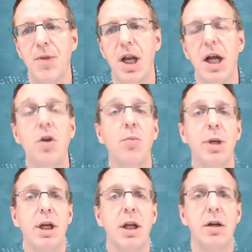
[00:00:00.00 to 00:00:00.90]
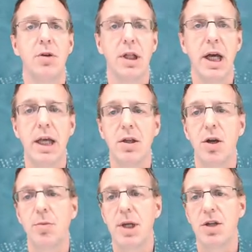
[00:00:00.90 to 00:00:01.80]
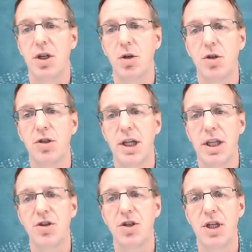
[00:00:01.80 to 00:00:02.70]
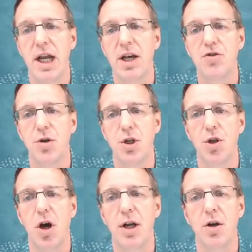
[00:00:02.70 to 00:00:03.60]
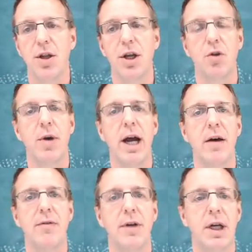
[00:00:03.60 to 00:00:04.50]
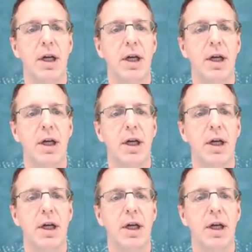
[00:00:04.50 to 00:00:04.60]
and I don't particularly like it there because it looks like this is an extra dot on the graph.